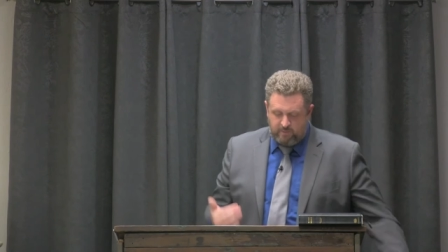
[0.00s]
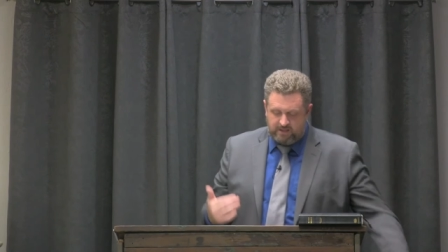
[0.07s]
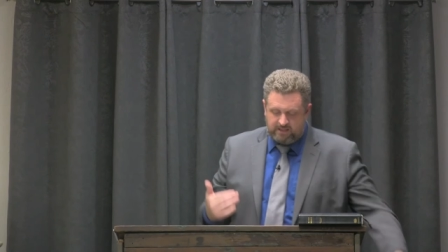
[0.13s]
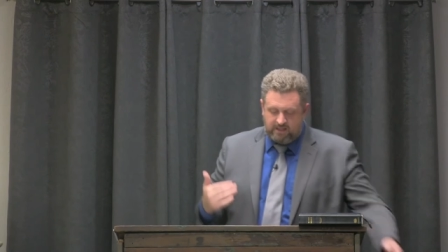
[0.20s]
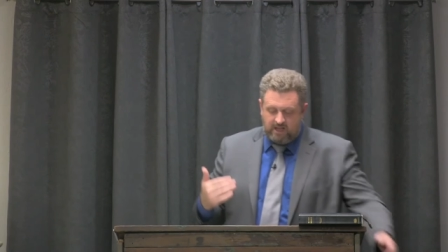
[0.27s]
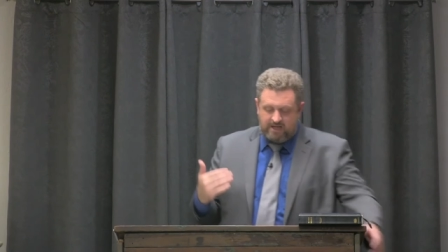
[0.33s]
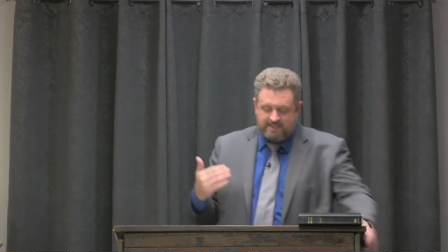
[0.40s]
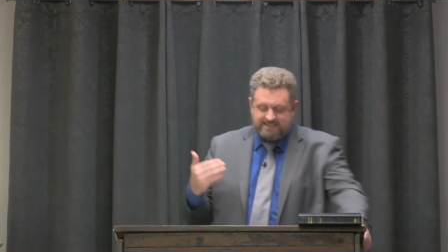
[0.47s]
when
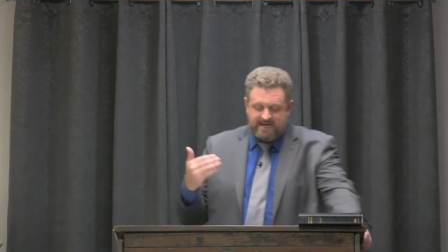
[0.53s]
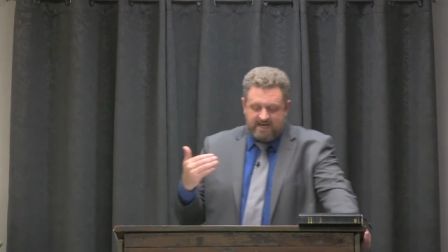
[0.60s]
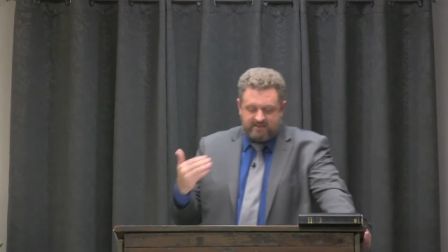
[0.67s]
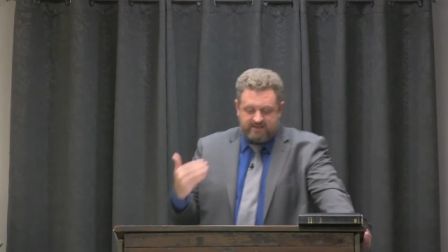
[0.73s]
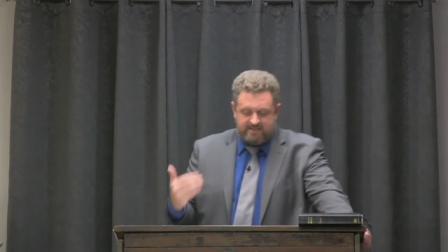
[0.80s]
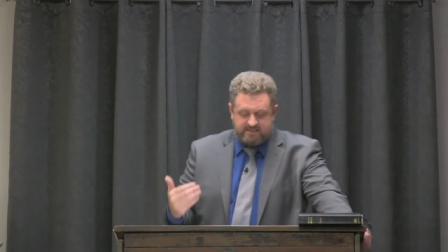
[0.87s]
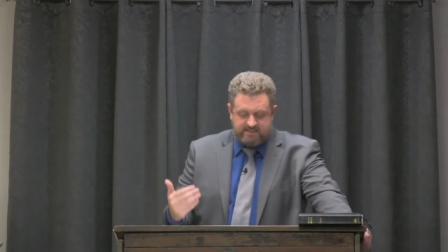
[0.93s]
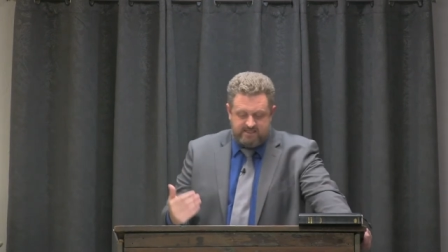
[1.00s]
lust hath
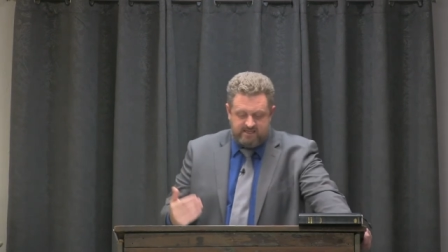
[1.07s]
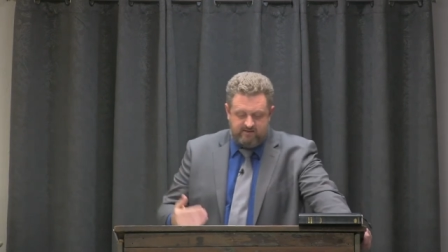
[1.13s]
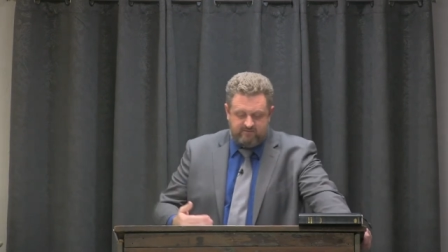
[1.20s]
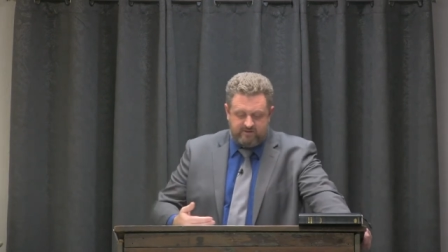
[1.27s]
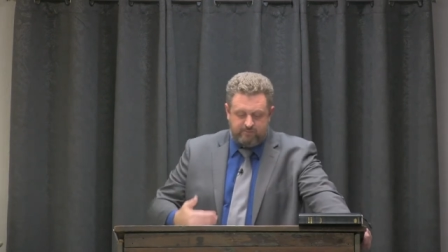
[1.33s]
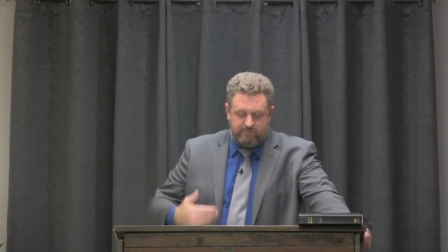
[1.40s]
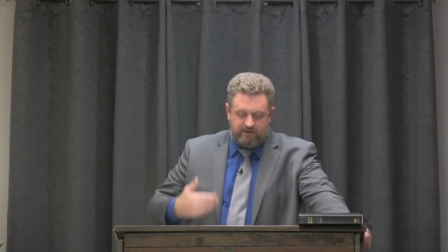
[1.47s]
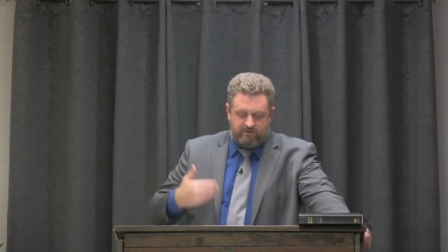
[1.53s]

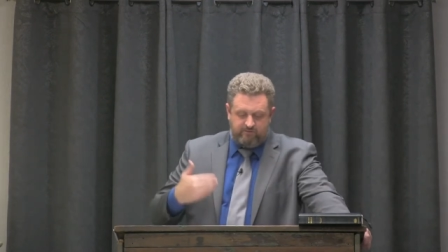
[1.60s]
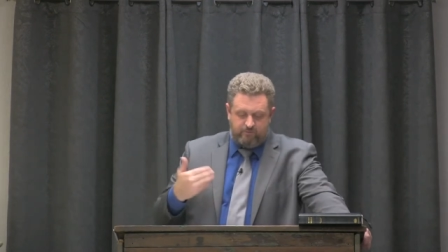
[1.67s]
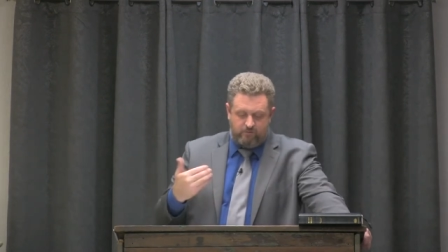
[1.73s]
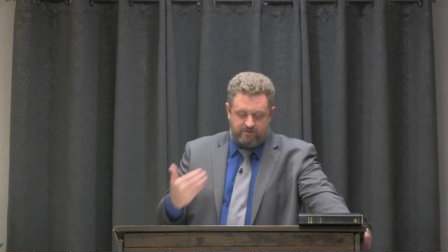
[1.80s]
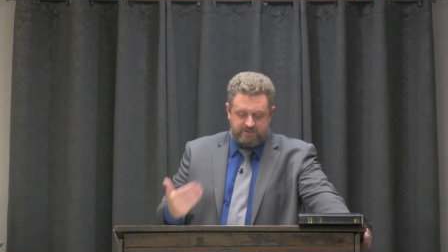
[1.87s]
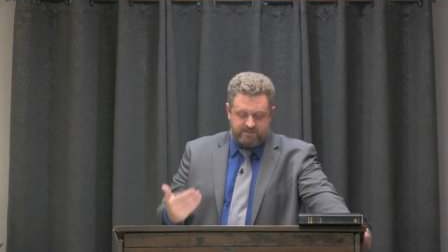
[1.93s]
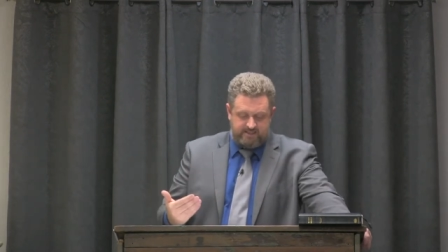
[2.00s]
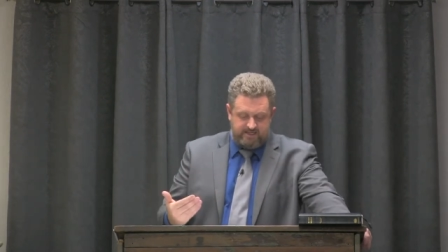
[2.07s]
conceived, it bringeth
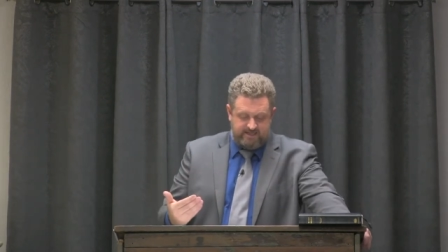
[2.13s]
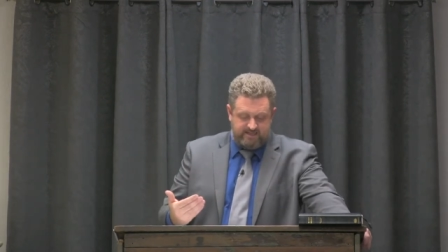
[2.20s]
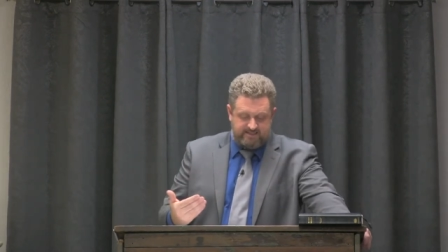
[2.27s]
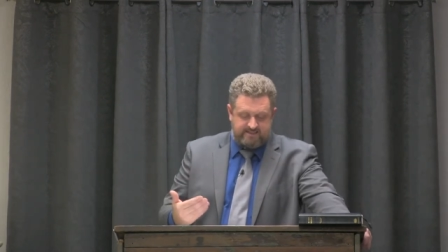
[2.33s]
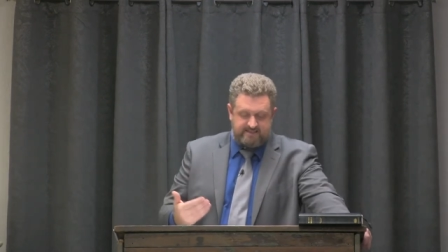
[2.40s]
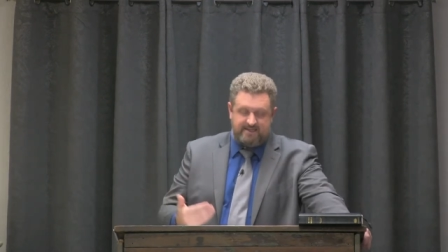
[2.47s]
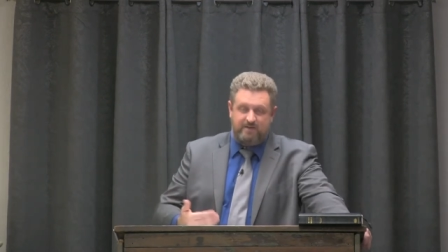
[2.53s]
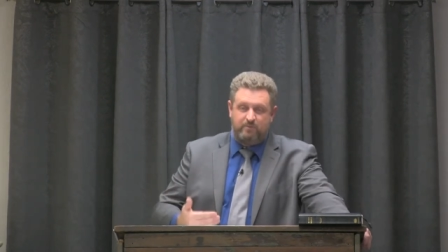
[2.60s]
forth sin, and
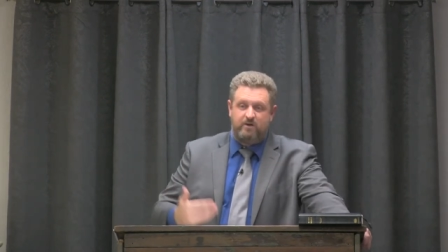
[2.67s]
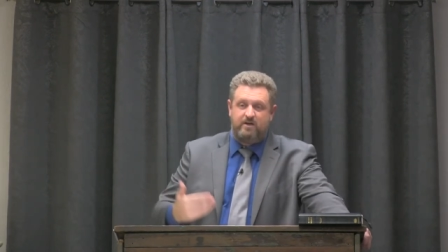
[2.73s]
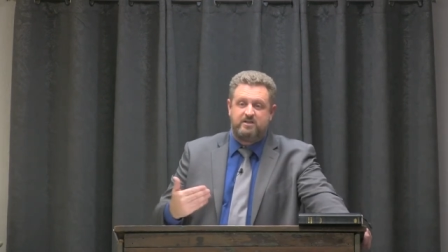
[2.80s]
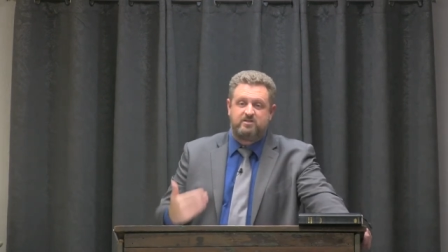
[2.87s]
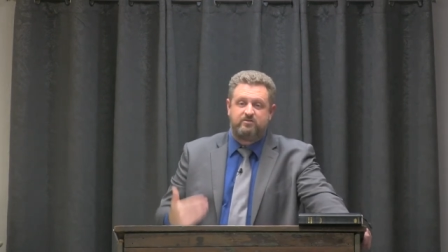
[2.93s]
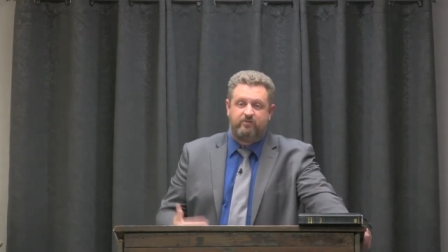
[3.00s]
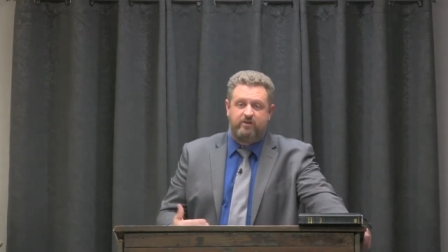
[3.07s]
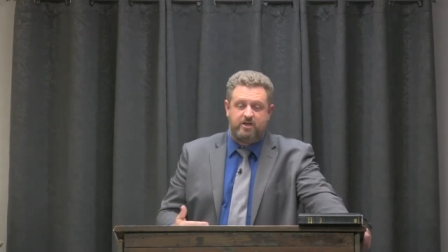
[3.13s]
sin, when it
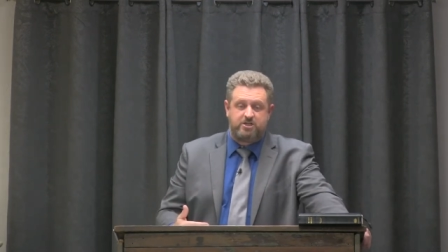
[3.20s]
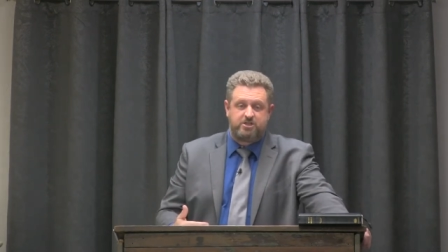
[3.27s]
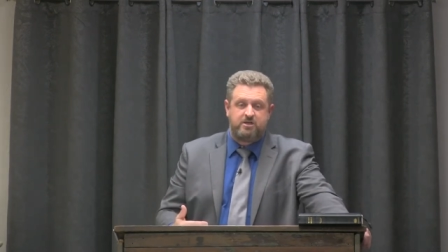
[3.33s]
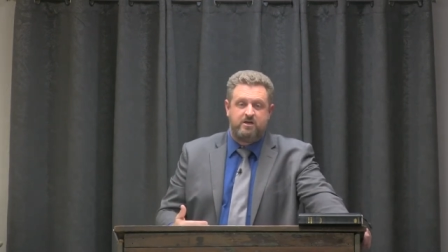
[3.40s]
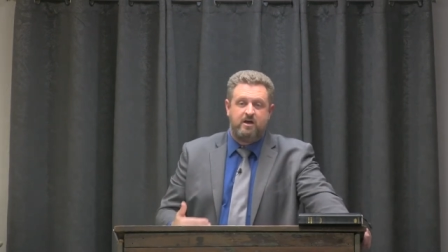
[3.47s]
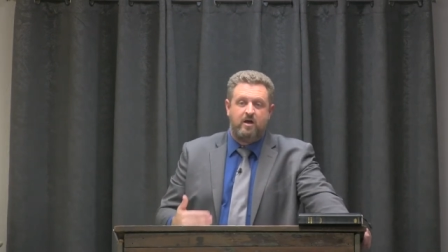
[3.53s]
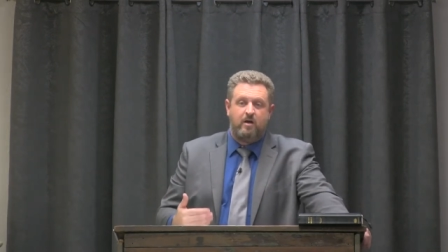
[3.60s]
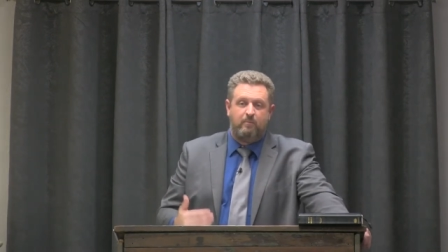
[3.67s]
is finished,
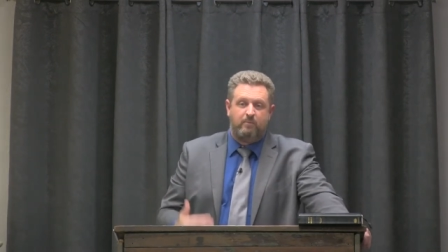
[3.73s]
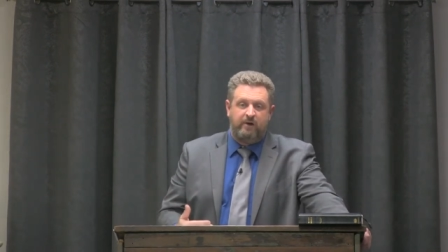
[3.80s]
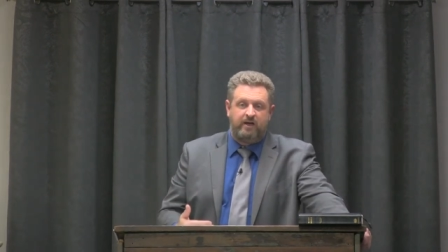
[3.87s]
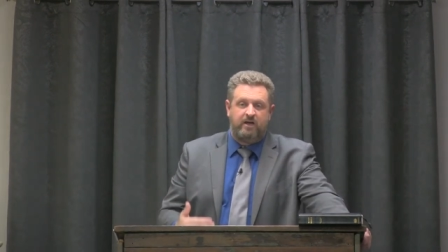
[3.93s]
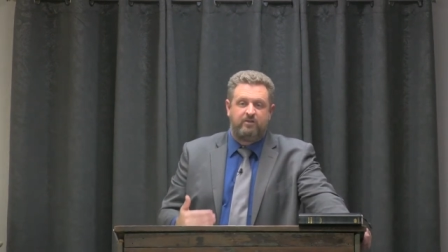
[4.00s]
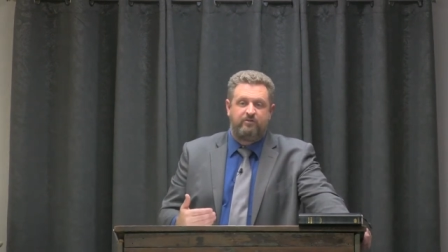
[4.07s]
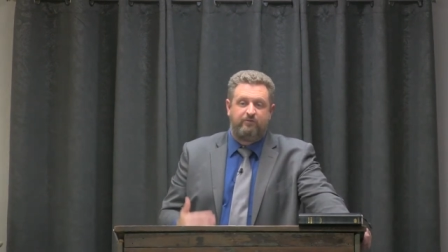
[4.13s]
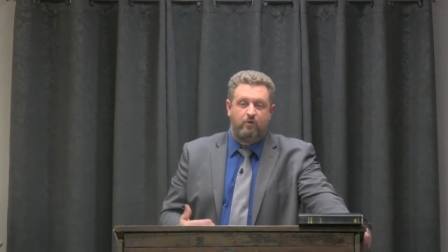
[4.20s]

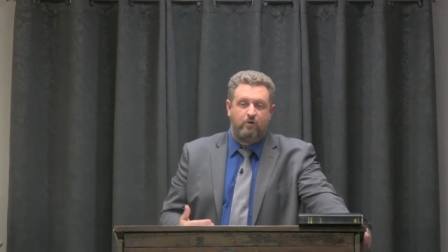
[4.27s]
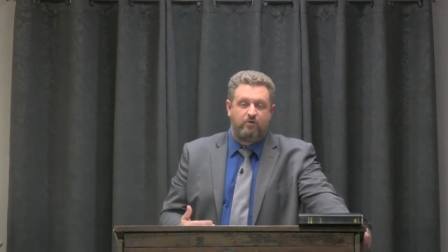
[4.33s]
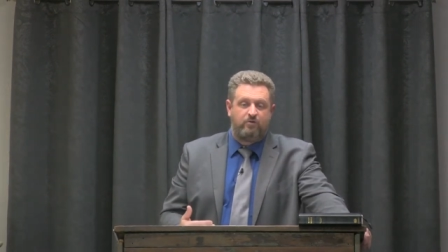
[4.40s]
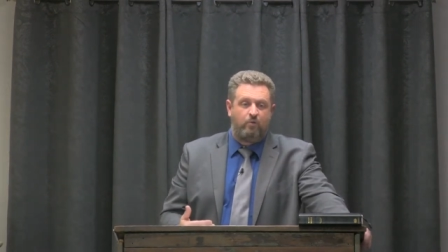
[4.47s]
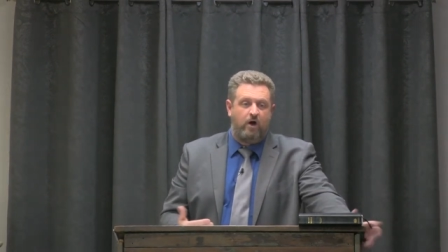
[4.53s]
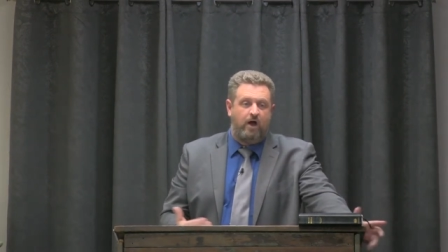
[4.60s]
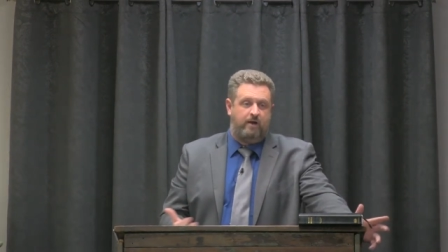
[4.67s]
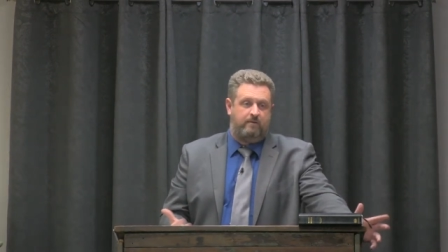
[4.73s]
bringeth forth
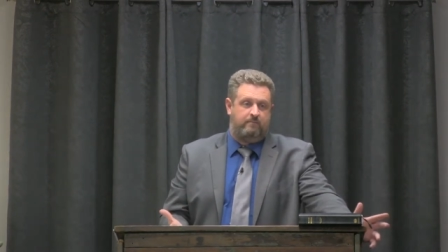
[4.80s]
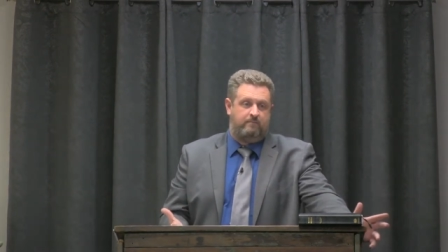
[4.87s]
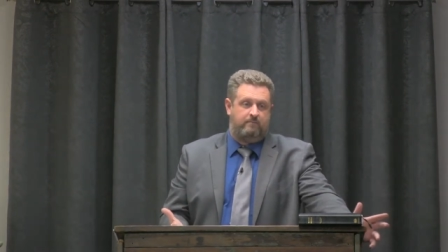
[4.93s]
what?